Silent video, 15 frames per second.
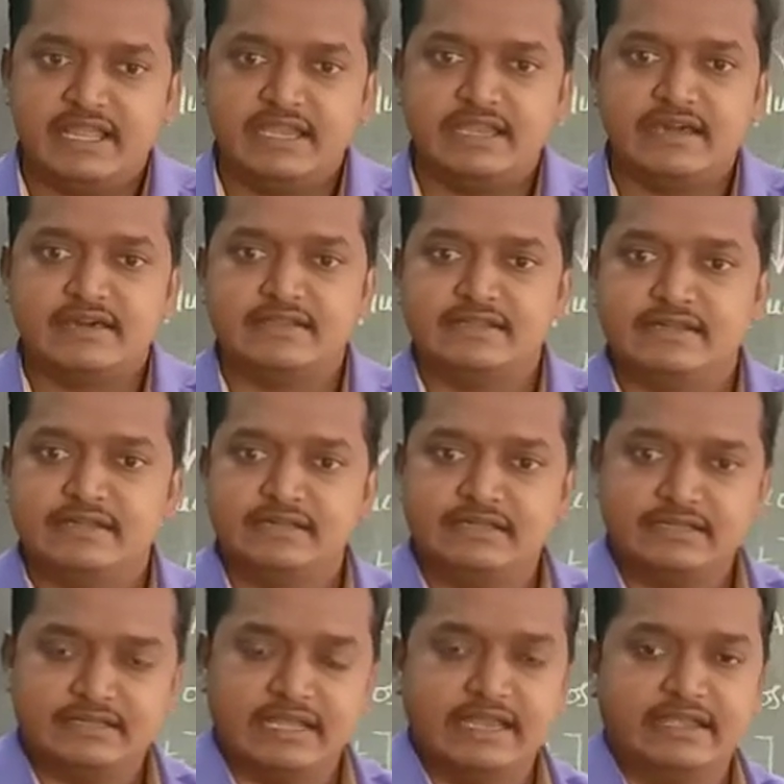or a
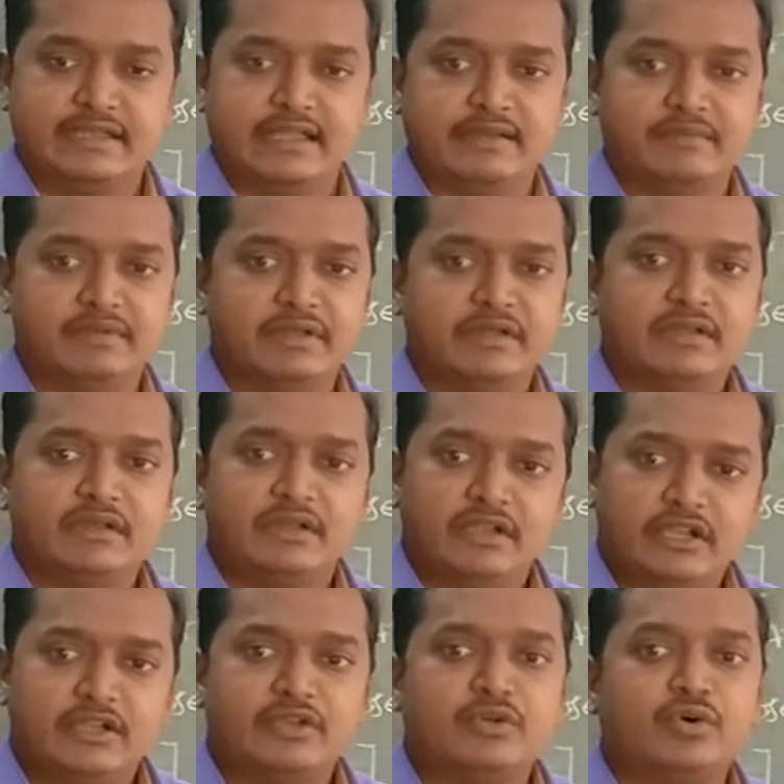night time. It
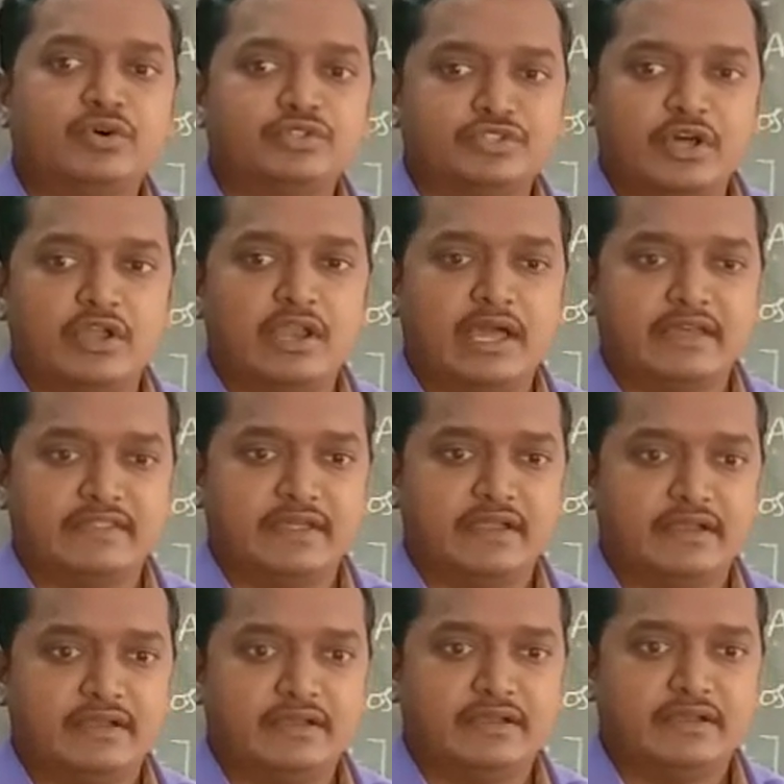goes on like that.
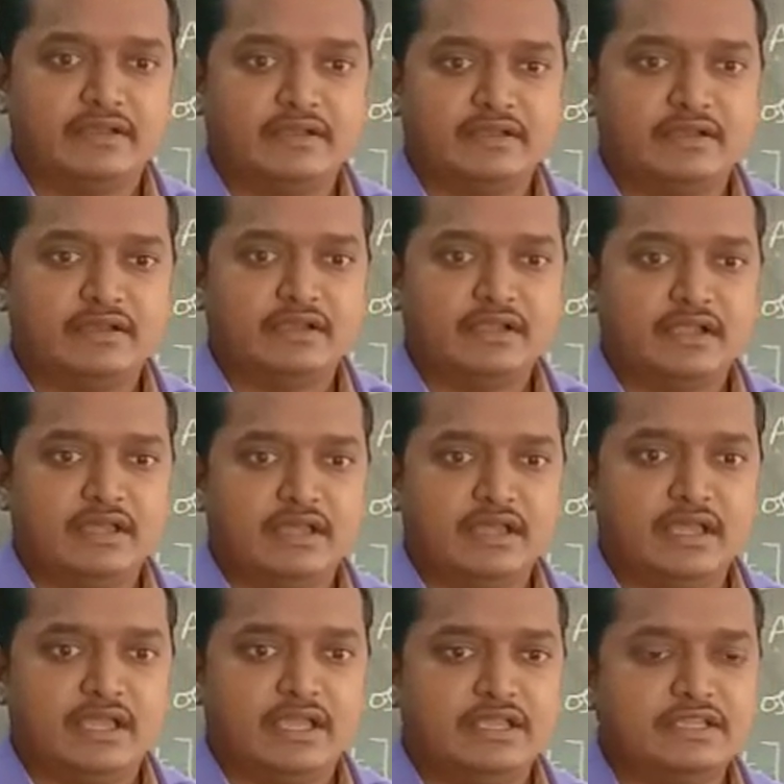
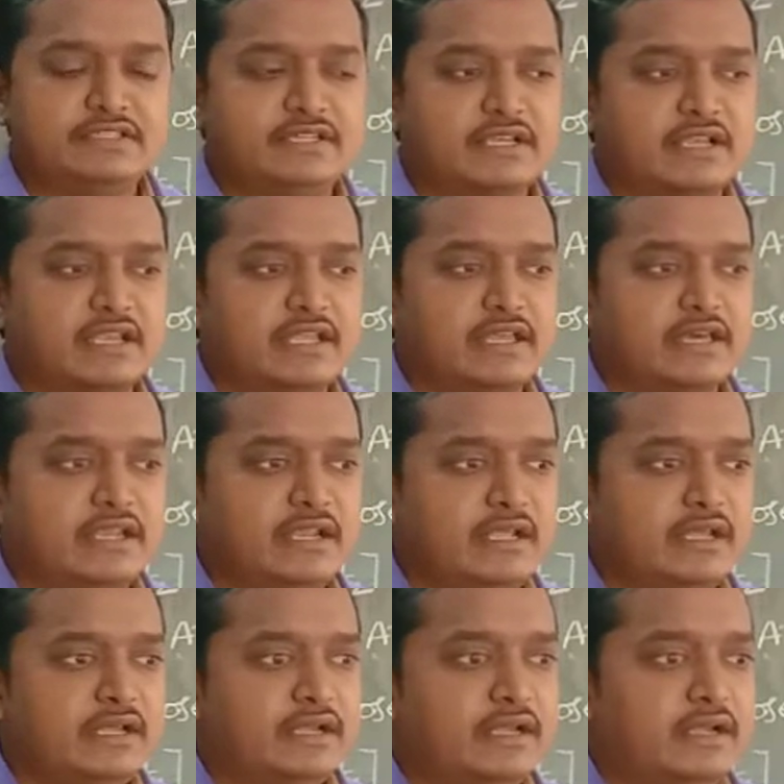Is it clear?